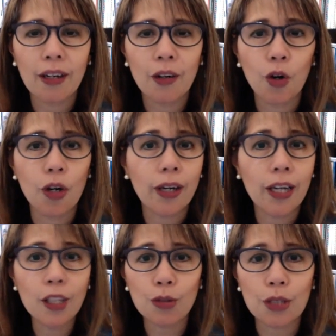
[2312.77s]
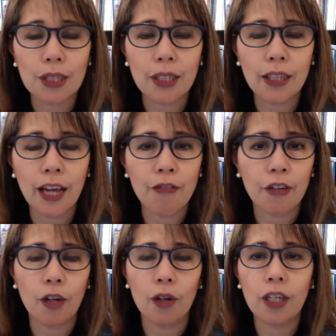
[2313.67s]
or countries in Africa,
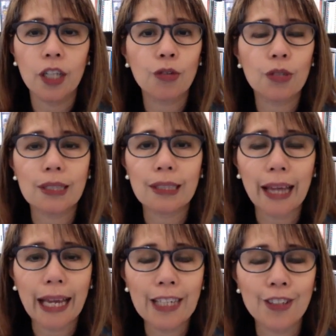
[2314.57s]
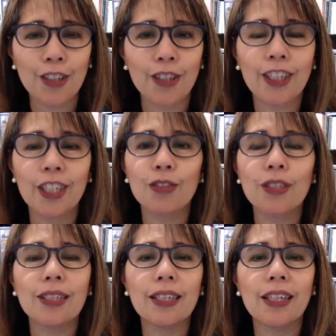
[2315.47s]
or countries in Asia, or
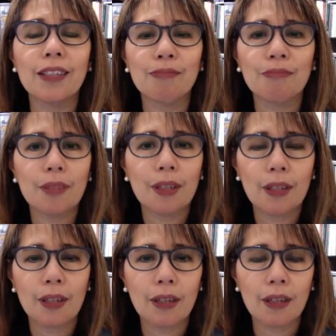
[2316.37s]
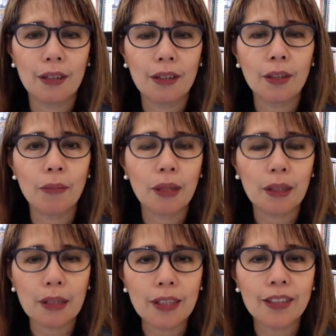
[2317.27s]
countries in the Middle
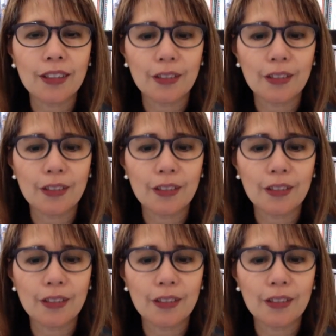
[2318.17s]
East?